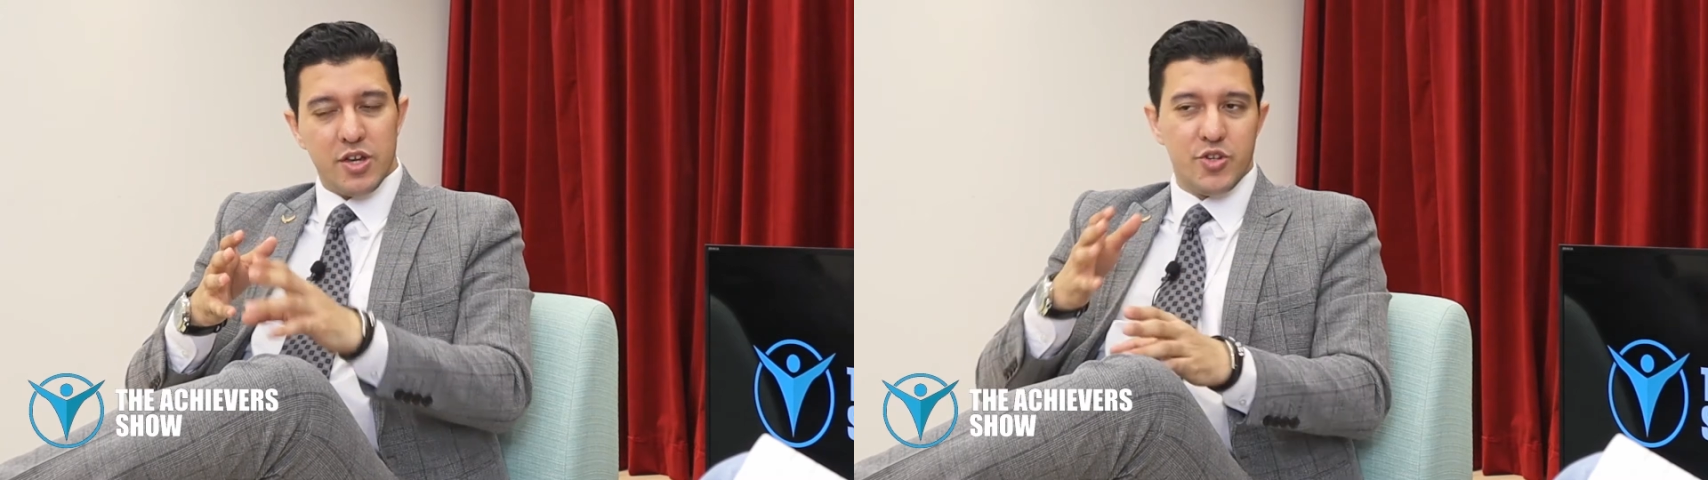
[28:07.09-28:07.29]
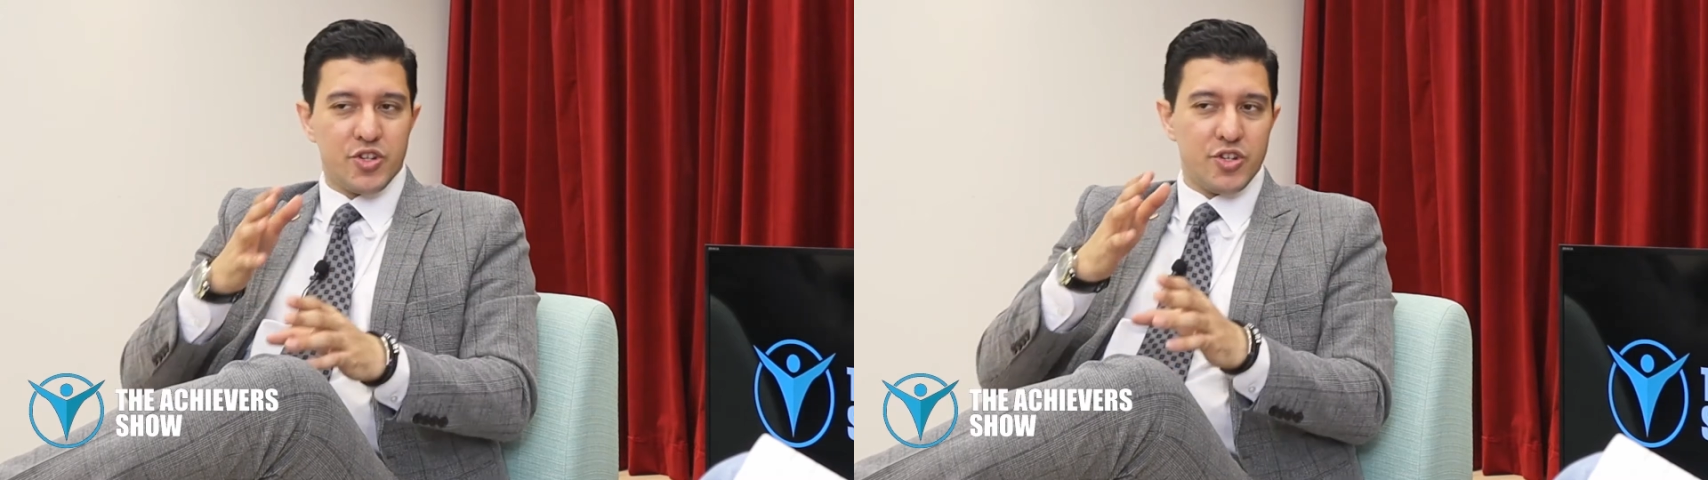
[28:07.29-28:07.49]

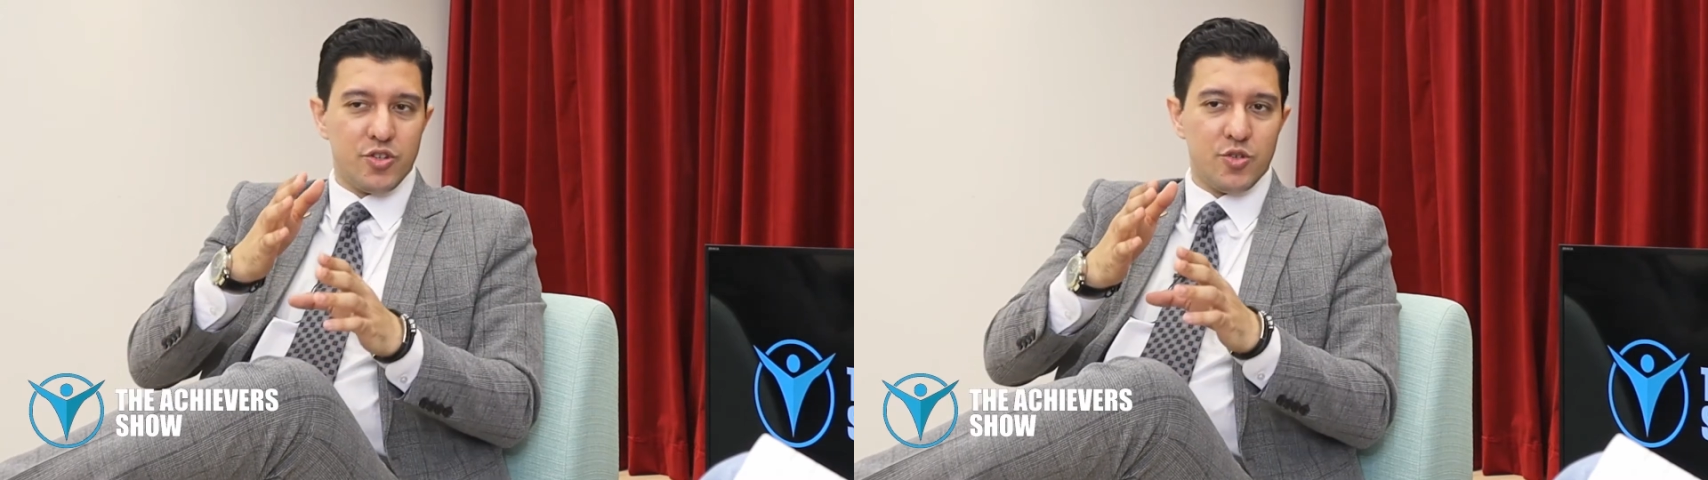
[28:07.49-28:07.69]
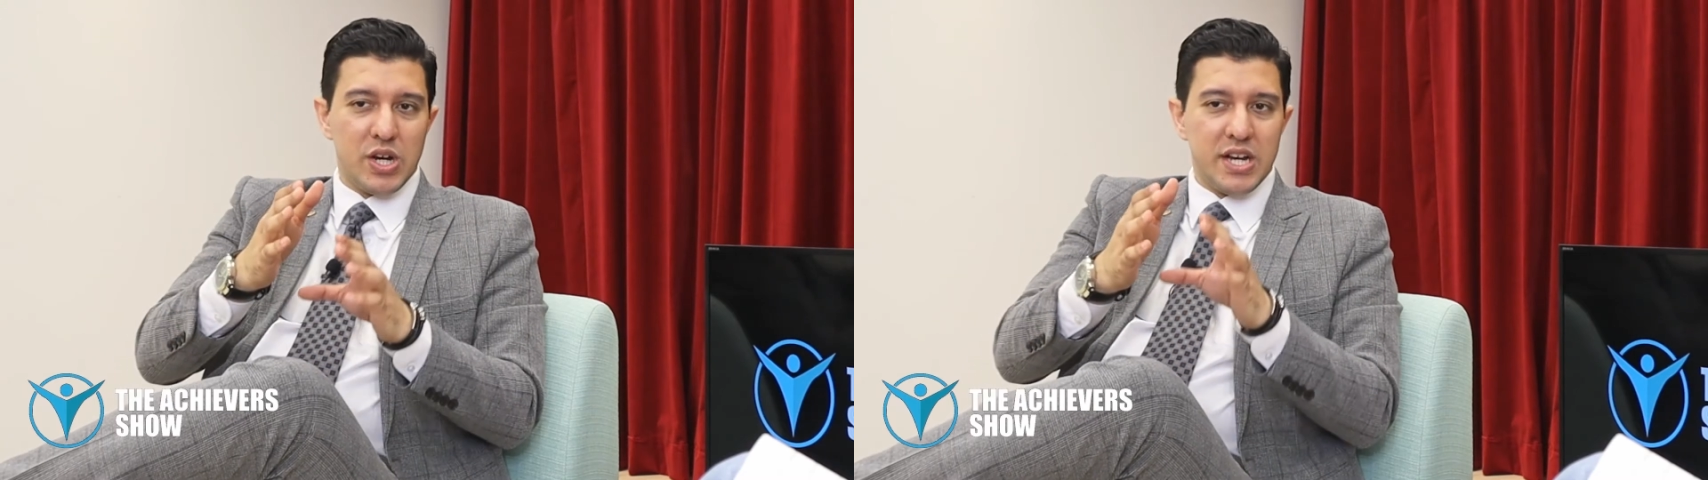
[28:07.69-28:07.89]
You should
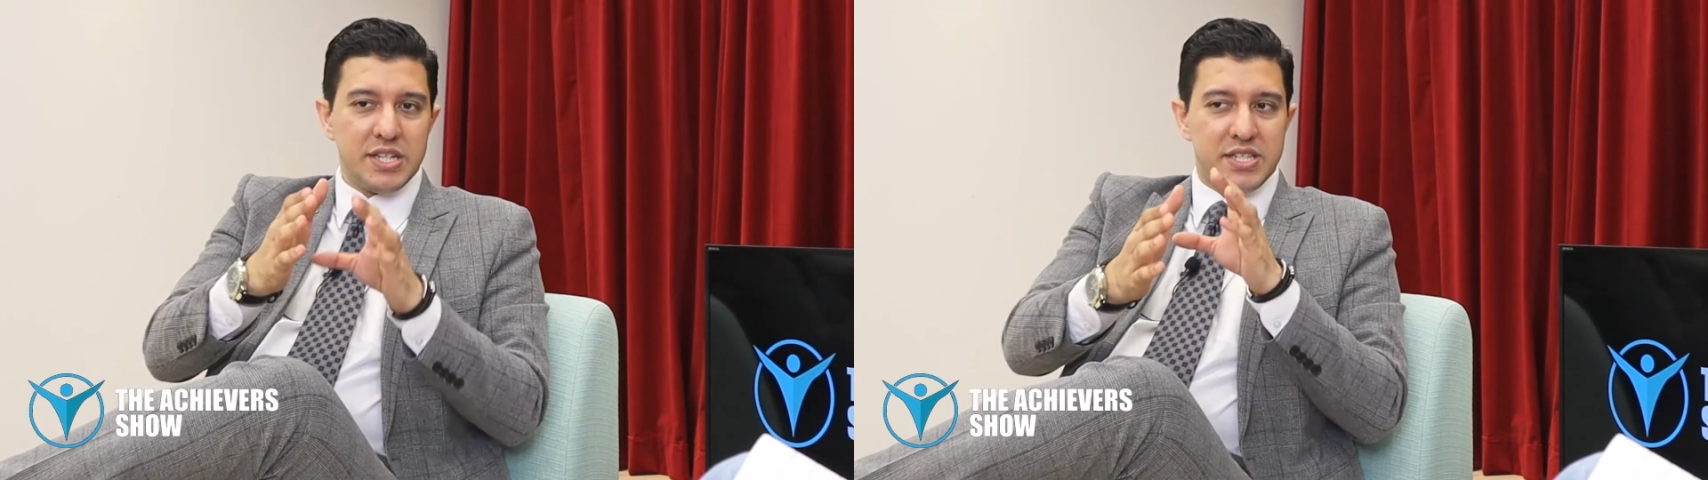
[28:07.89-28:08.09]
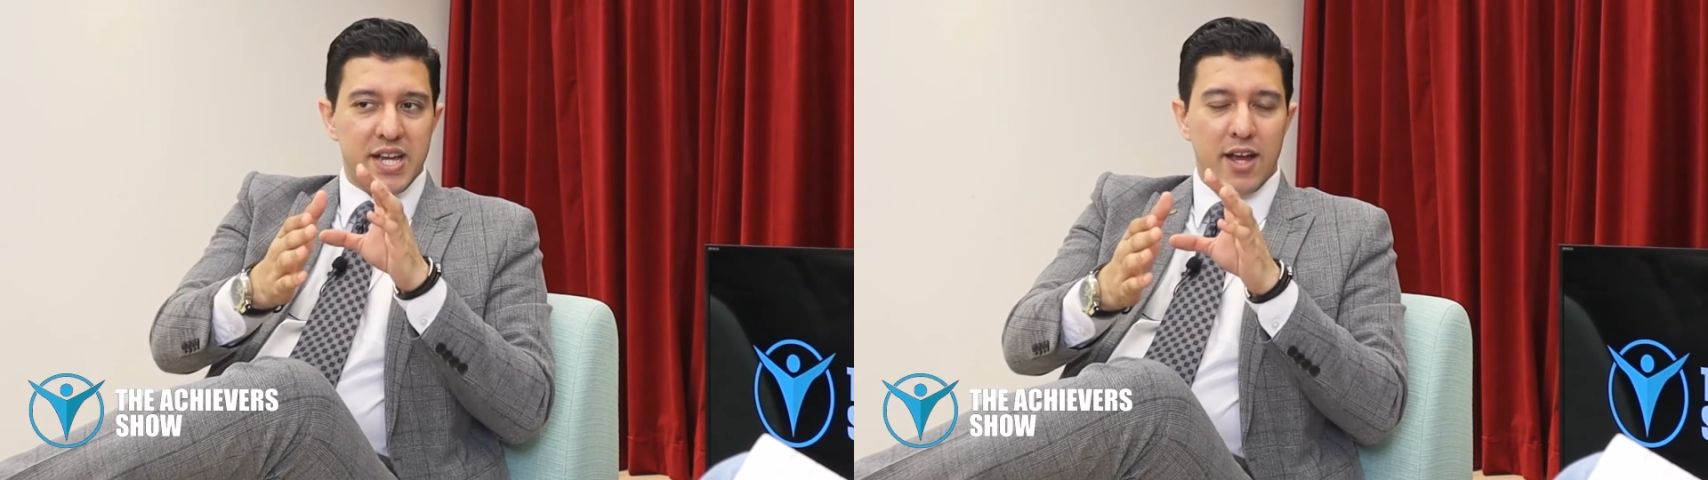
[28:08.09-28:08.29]
do
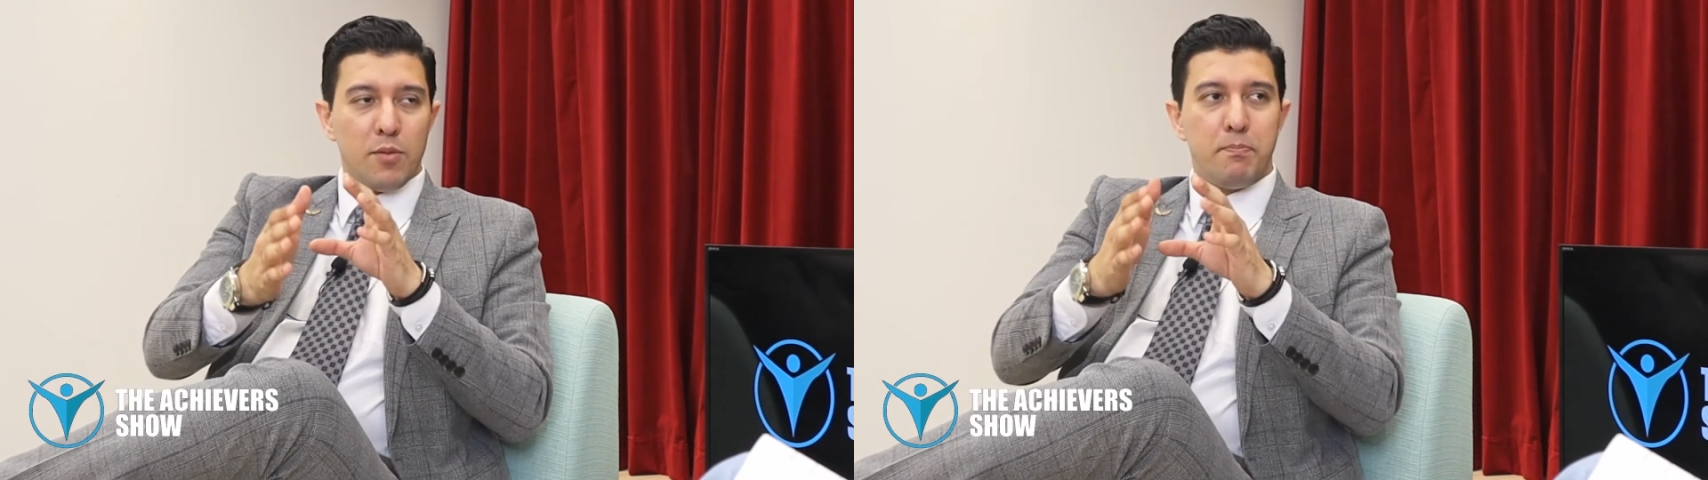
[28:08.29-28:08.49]
style